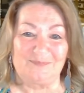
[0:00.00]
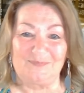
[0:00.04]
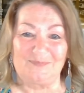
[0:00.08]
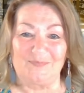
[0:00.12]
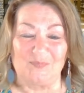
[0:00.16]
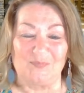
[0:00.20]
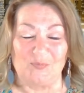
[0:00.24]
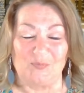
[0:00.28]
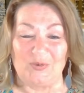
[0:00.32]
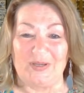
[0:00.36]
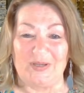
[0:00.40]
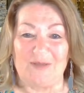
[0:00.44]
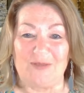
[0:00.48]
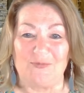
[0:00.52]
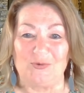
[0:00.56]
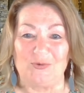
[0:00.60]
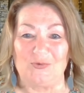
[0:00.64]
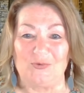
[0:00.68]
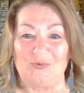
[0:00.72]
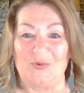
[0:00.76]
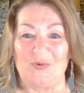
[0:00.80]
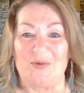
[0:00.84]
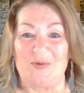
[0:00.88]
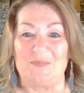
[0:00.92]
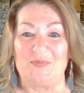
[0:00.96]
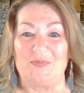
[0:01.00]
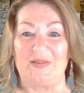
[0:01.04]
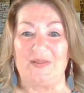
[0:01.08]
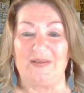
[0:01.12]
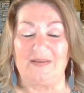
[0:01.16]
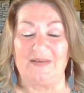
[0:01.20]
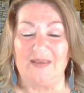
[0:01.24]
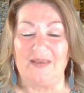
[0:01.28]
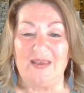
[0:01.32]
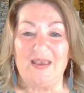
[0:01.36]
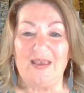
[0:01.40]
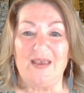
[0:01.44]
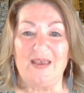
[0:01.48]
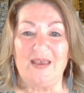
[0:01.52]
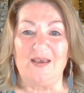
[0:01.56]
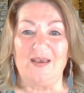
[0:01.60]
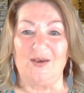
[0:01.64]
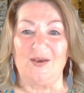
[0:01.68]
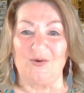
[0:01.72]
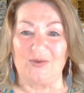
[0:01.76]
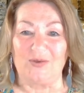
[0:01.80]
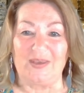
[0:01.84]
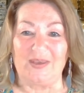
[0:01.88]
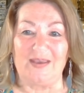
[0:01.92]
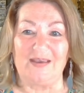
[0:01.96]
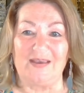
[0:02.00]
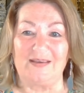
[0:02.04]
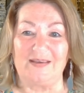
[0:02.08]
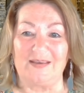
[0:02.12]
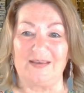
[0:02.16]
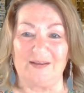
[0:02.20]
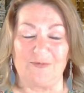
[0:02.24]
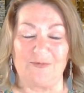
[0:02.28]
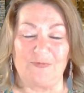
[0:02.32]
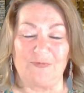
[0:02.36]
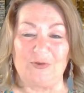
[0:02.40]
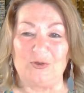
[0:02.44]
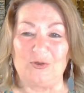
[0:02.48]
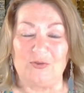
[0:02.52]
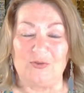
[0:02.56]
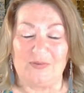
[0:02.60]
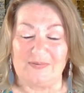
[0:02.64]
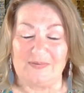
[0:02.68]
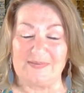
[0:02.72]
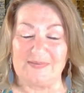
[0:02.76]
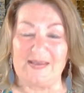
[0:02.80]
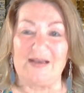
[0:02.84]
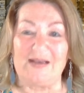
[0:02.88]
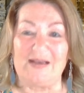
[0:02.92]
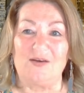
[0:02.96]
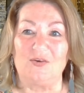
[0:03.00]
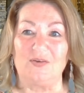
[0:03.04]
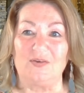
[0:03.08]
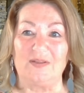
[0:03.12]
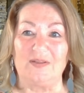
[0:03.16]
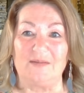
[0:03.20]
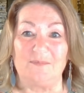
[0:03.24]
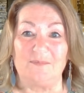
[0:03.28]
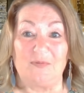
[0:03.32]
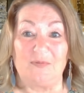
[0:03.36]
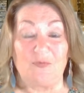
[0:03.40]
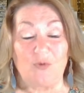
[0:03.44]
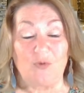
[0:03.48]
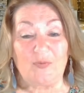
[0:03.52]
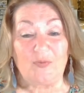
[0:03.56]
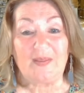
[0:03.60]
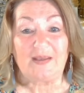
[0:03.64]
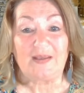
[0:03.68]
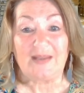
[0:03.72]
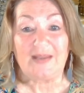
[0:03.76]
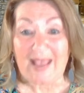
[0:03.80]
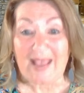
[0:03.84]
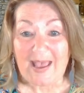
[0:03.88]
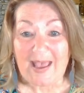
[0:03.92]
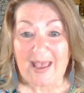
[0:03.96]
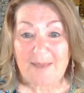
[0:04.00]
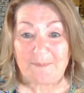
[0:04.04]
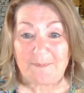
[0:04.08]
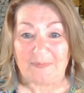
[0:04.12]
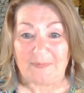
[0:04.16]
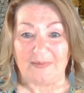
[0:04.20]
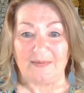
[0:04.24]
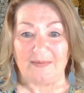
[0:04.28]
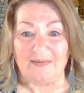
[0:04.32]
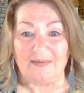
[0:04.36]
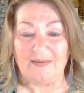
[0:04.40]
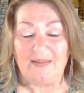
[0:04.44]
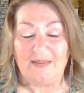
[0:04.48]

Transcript: whatever. So I'm like, okay, I got to figure this out. And before that could happen,